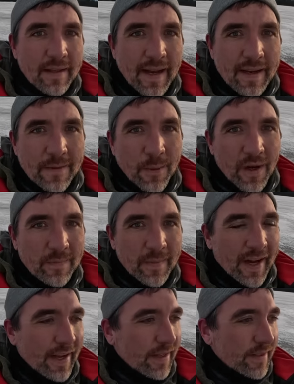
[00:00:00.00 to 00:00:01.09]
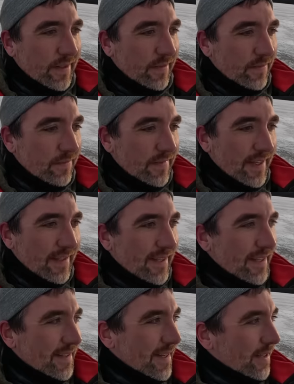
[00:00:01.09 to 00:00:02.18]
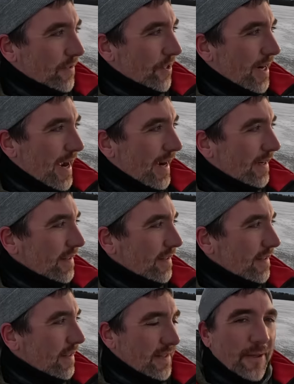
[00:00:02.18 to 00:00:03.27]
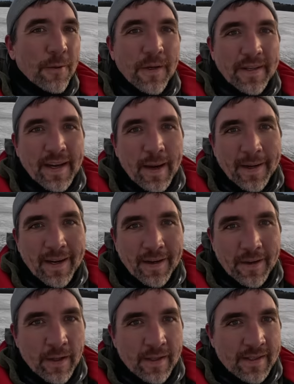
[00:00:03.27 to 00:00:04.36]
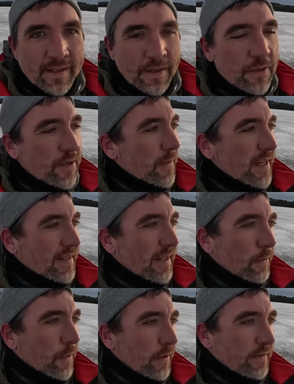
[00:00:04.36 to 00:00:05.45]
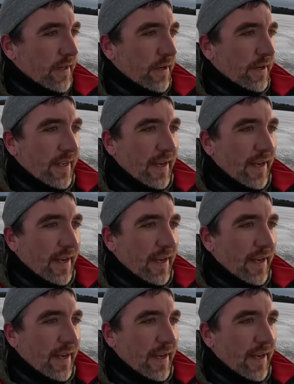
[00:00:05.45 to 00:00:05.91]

10, 12 miles and didn't see a single track. It's a cool time of year though. This is usually when you see the wolves out on